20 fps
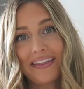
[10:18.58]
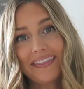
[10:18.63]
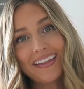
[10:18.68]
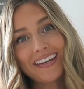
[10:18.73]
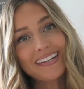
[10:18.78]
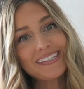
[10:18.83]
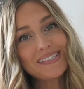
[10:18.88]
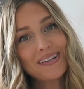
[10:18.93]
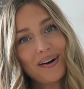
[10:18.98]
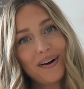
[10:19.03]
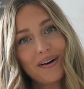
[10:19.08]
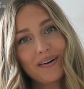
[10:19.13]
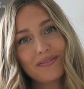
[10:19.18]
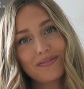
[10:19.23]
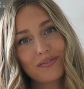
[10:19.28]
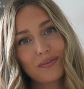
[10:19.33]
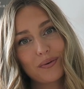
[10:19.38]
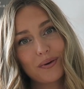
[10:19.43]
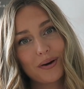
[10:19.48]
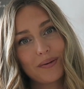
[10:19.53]
and that is all
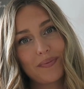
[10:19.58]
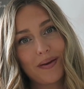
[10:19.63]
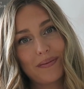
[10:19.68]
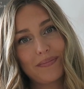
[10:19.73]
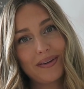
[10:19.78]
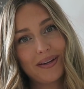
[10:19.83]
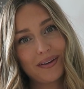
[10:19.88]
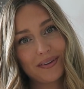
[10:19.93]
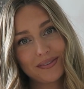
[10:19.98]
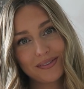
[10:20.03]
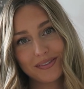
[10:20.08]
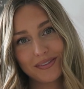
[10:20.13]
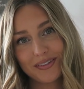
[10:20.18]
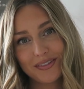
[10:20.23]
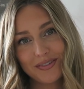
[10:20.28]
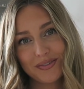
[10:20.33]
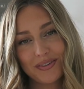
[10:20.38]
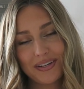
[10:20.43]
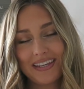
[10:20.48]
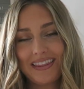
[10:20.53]
for Baby Girl's
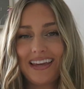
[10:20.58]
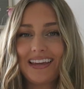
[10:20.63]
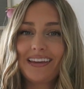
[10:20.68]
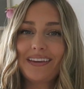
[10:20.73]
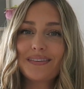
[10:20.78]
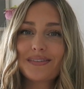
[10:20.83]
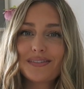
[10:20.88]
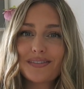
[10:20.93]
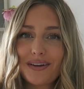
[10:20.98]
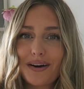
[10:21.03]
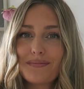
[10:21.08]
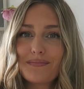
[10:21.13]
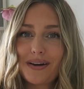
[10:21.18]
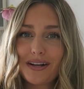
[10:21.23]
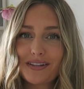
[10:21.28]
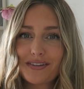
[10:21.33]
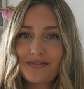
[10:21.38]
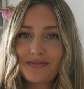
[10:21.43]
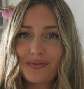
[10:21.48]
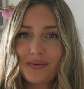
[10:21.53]
Nursery. Thank you so
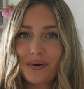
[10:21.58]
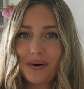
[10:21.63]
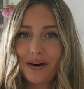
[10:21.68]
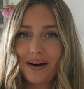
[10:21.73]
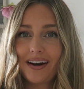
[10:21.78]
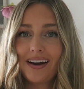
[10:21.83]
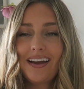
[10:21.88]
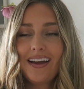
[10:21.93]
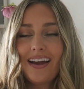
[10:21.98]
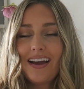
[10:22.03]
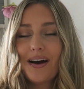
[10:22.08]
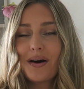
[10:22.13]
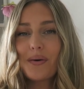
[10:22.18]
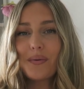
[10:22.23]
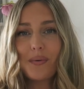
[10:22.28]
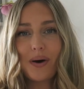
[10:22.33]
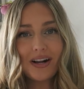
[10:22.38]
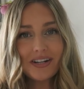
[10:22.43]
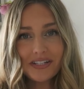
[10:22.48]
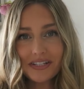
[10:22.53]
much for
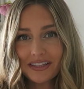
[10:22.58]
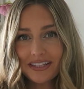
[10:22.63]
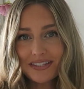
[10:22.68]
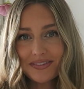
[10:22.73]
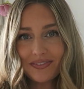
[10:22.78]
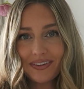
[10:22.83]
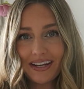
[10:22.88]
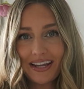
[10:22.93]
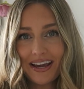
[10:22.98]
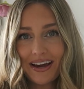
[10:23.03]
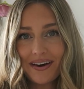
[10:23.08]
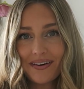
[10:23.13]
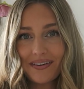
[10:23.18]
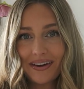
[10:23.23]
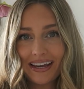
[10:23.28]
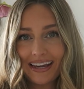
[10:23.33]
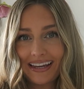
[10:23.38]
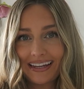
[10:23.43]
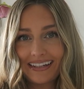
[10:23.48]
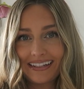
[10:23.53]
watching this video
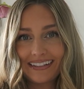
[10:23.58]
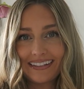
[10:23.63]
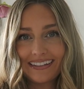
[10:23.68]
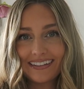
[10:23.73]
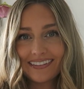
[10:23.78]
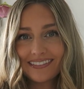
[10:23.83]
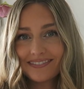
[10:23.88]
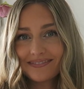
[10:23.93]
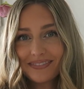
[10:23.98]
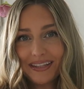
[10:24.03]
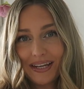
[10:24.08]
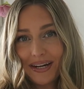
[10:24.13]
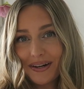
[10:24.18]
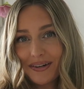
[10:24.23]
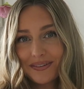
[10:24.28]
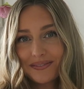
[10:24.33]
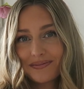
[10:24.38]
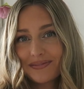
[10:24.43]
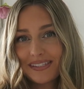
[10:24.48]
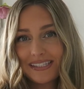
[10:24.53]
and, you
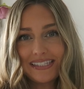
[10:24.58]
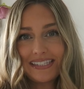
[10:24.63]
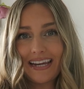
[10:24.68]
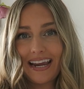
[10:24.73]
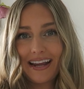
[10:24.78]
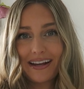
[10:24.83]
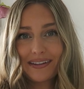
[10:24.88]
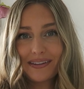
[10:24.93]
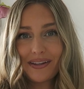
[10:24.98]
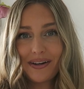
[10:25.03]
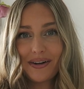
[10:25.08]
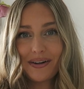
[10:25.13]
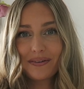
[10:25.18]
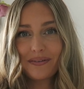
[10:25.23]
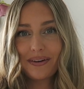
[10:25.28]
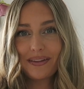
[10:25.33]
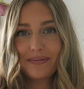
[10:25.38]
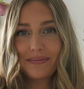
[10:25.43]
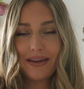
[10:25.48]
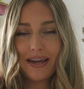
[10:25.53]
know, staying along
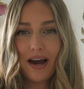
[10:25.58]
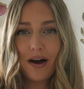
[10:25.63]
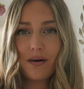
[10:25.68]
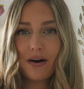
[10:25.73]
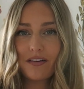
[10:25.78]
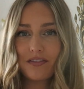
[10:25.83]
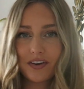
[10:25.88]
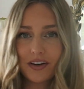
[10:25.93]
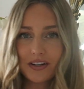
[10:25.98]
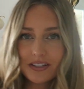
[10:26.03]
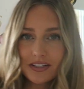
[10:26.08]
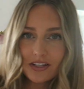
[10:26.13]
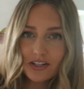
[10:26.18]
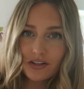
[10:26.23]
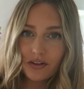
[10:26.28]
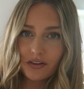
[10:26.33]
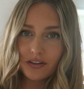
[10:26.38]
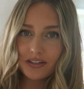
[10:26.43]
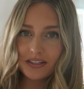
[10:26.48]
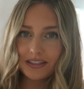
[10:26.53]
with me. Oh, I forgot to
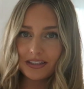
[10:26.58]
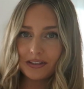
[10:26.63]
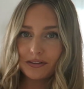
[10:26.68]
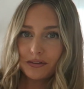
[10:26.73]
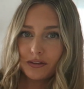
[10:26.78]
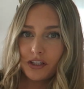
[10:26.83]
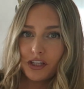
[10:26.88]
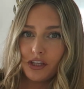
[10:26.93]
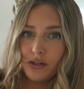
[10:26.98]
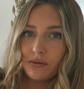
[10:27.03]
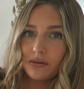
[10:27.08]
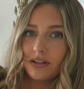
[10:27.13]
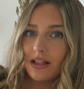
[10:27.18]
show these little cute